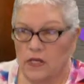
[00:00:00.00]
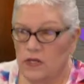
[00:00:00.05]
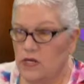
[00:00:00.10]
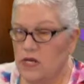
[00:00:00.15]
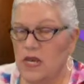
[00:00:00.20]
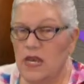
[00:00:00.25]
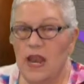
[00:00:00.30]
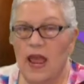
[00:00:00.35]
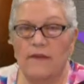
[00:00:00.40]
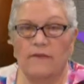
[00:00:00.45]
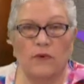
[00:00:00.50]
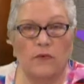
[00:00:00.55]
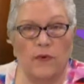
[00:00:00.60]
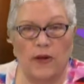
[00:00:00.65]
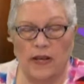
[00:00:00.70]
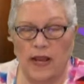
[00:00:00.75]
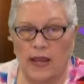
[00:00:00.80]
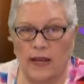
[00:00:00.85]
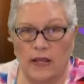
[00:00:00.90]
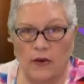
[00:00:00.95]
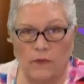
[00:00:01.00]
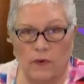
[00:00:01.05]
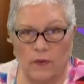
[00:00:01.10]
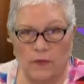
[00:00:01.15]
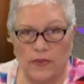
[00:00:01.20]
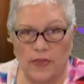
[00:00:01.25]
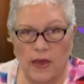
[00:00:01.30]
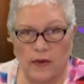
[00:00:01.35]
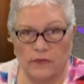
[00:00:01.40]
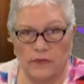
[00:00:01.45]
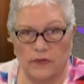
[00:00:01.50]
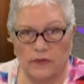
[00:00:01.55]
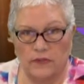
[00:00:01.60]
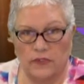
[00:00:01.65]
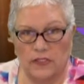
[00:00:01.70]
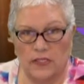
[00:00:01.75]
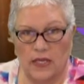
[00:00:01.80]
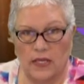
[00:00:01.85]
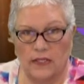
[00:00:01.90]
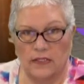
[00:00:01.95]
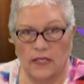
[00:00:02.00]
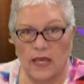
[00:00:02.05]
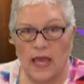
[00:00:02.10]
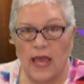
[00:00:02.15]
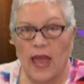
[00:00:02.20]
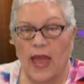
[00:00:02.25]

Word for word: Never went anywhere without those things.